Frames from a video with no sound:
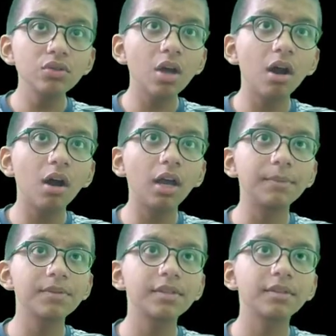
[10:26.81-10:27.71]

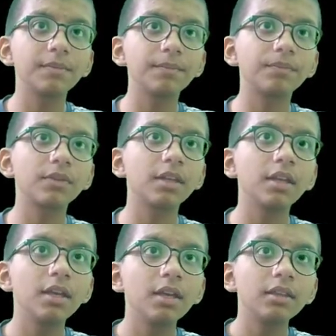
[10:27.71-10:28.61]
times
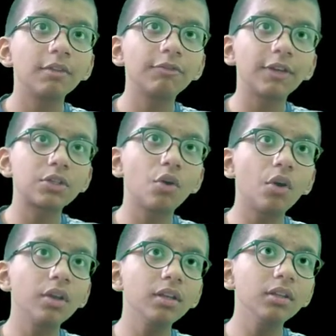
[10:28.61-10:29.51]
the
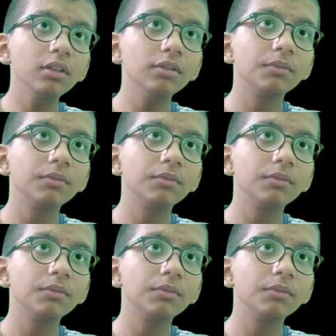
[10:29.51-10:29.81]
factorial